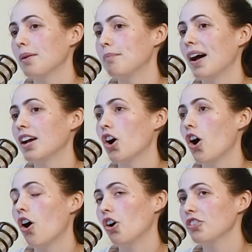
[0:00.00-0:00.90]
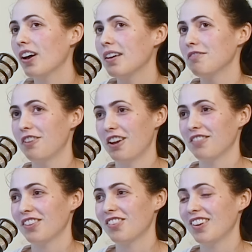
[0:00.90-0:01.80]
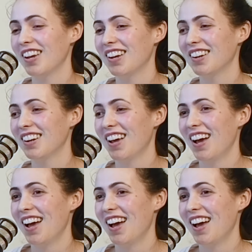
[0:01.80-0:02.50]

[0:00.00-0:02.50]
My all-time favorite scene